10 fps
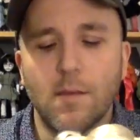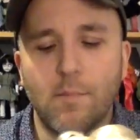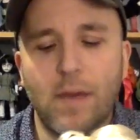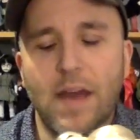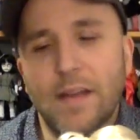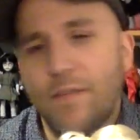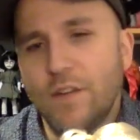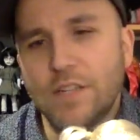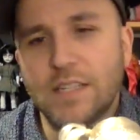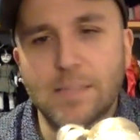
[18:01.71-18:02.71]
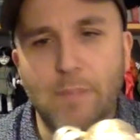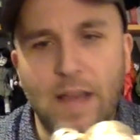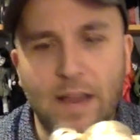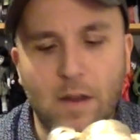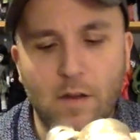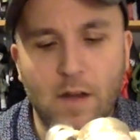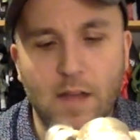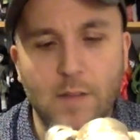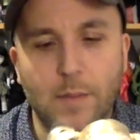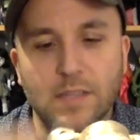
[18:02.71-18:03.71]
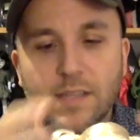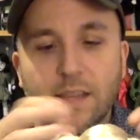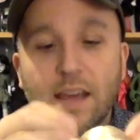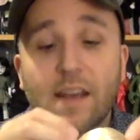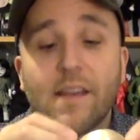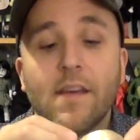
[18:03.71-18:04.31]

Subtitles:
But if you're just displaying her, you're not going to be able to see that.